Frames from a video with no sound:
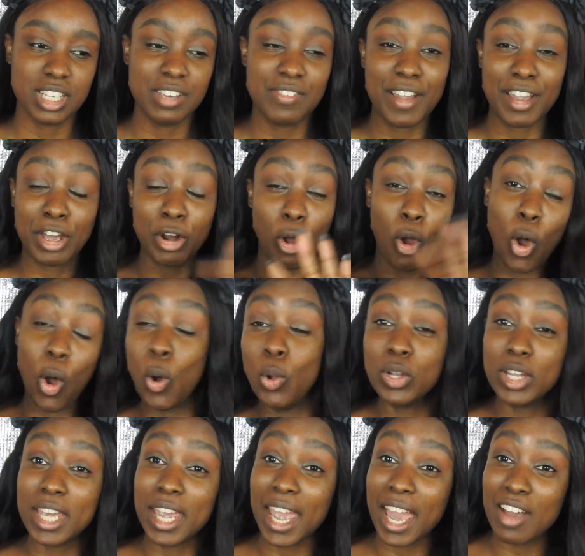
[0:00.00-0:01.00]
if I could
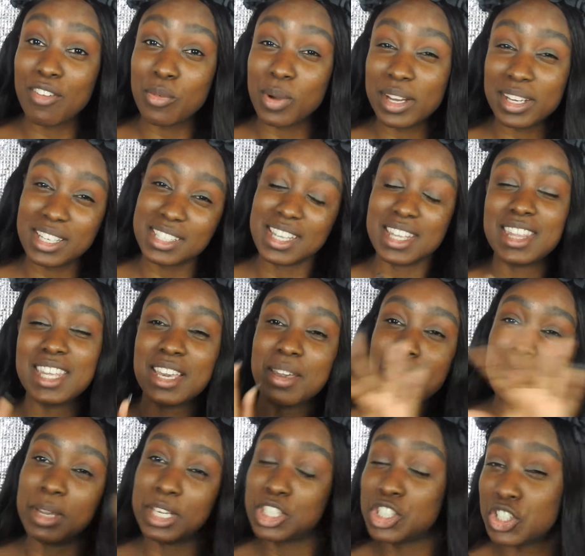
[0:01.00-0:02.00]
only have one, because I think
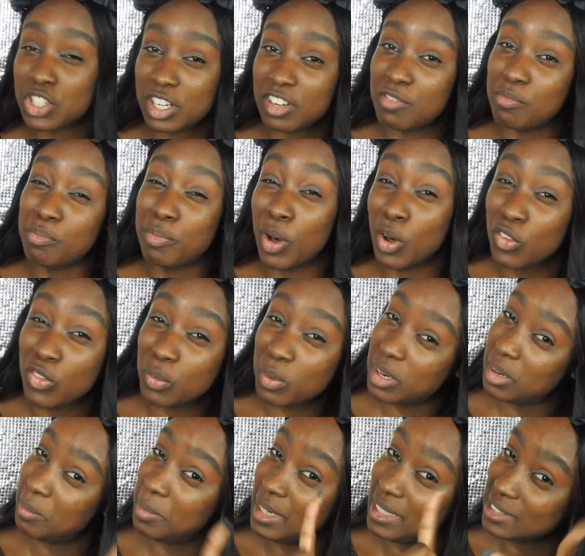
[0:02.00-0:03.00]
a mixture of both
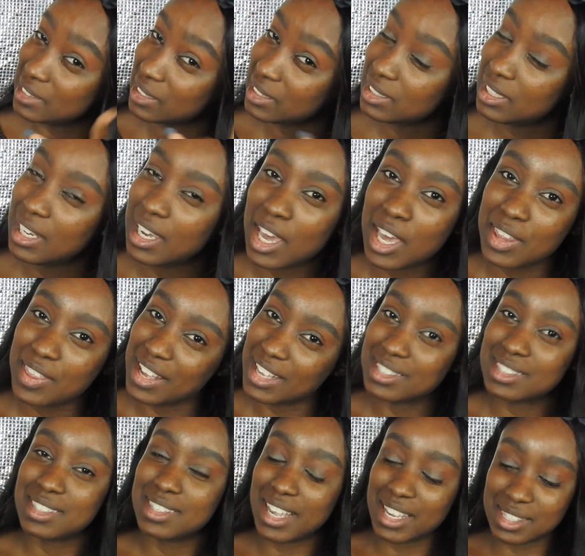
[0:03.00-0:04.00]
would have been,
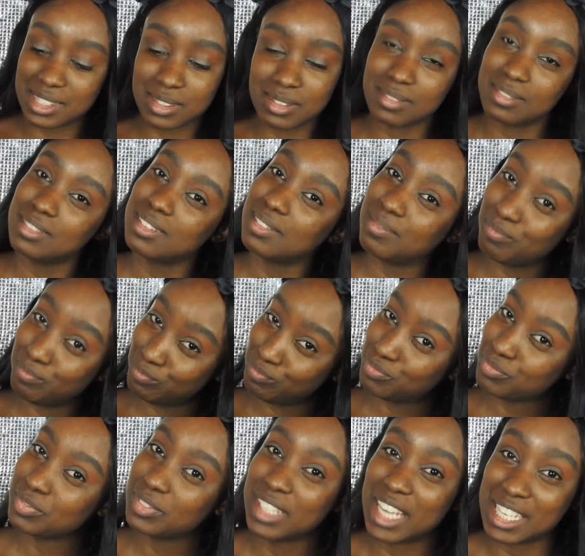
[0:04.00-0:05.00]
that's that's
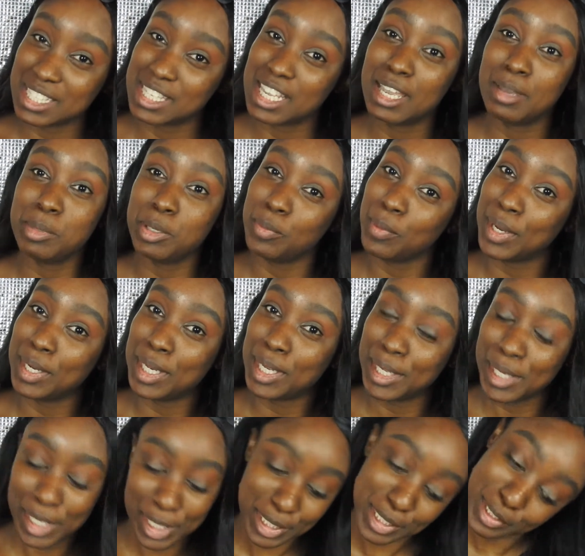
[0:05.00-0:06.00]
that's hubby right
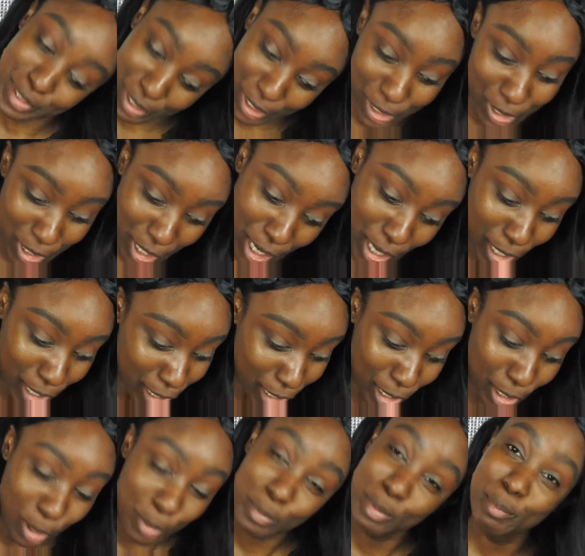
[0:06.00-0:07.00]
there.
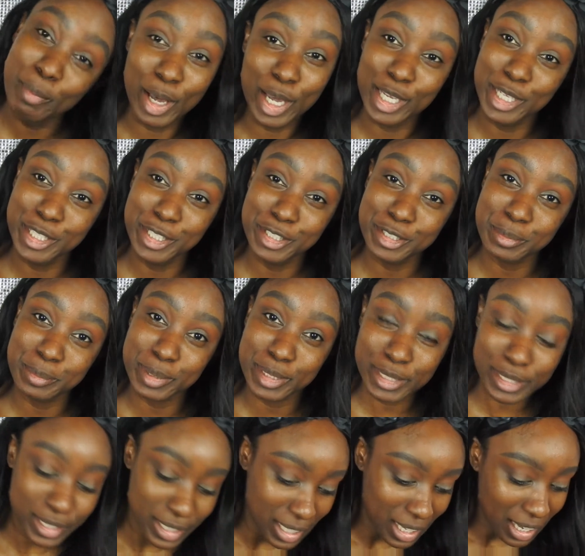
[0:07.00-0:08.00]
He gonna be my
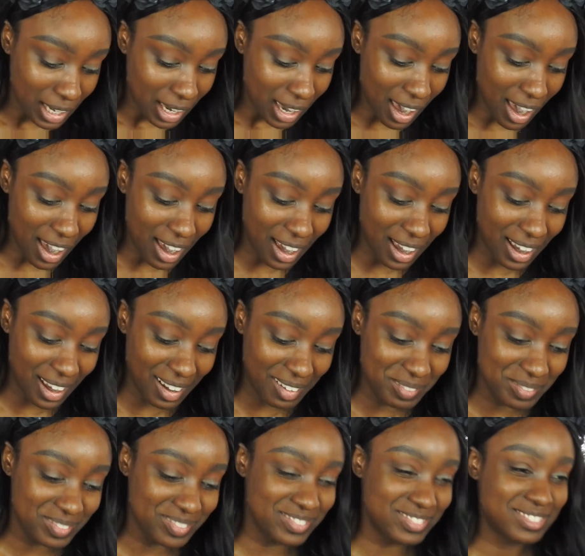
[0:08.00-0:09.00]
husband.
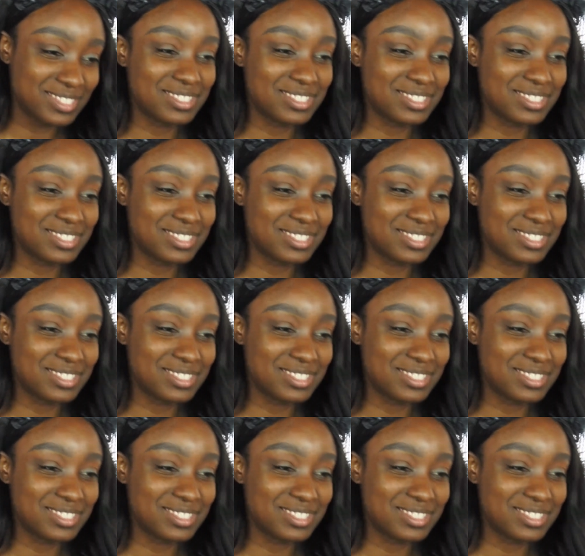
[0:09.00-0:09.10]
Um,